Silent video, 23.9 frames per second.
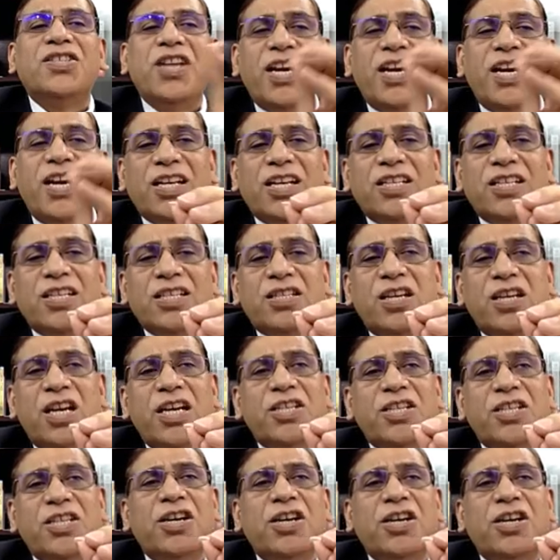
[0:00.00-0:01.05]
state
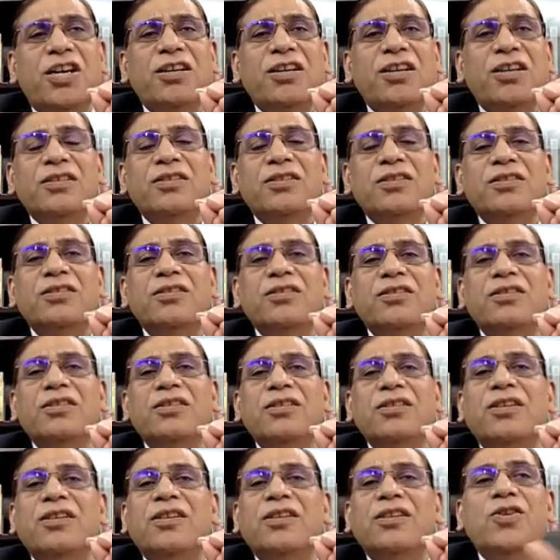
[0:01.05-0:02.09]
legislature
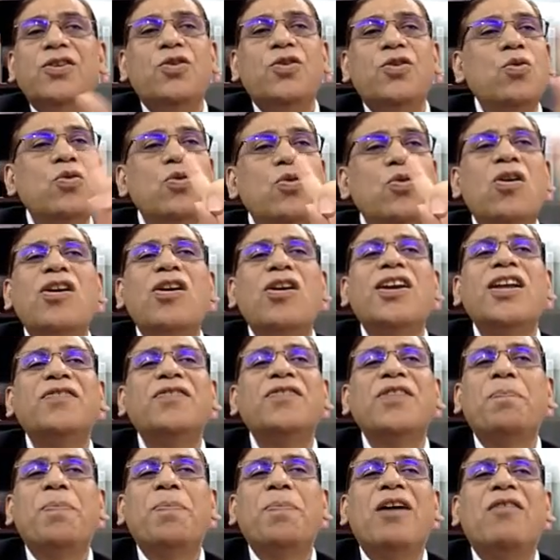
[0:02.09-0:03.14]
do not
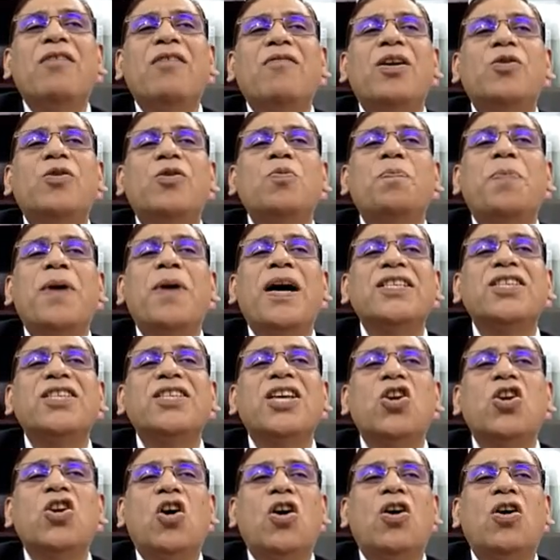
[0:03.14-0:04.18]
have the power to pass
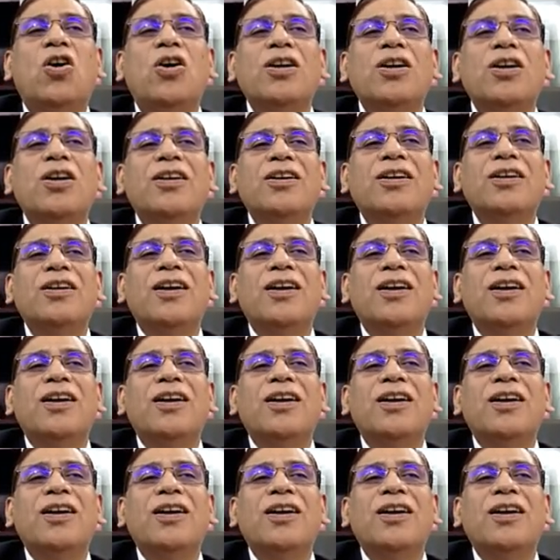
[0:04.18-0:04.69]
a law